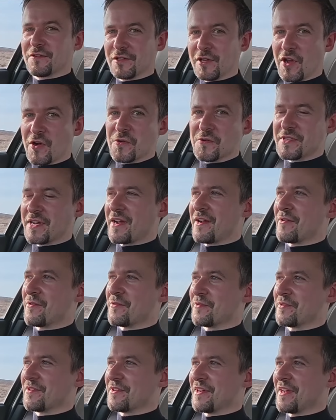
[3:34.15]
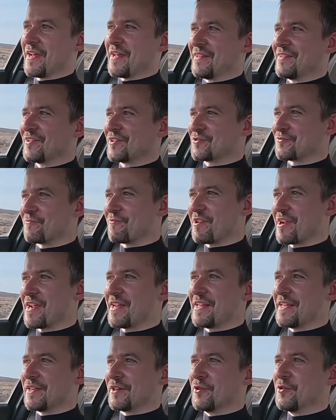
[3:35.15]
low down, it looks
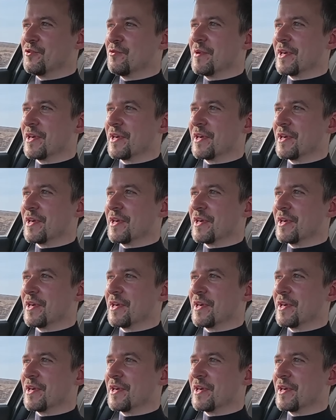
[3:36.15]
really cool,